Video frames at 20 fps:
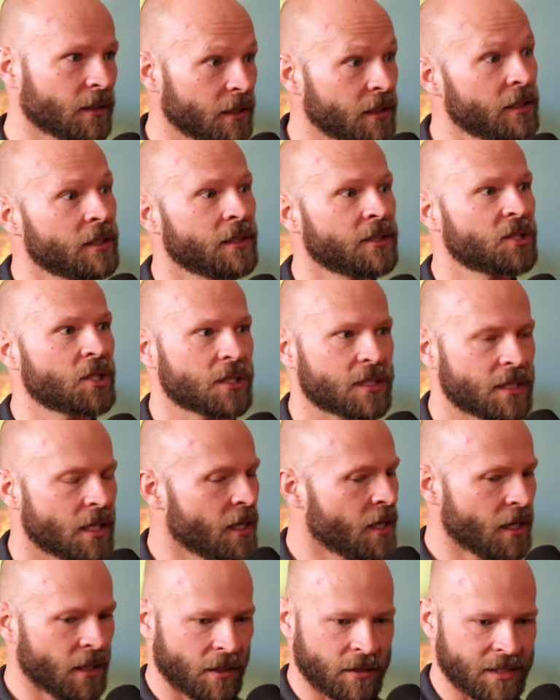going right. to
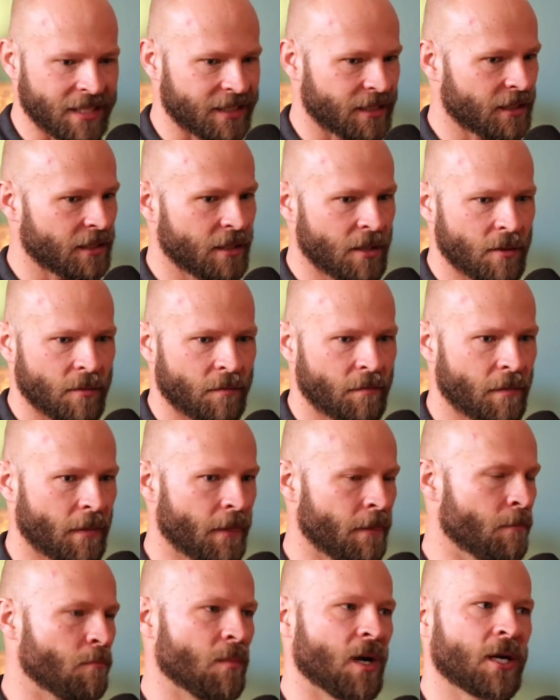just this
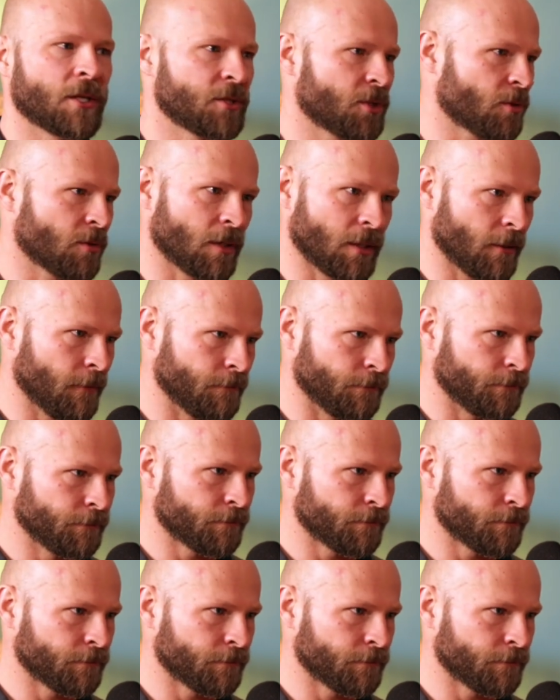mantra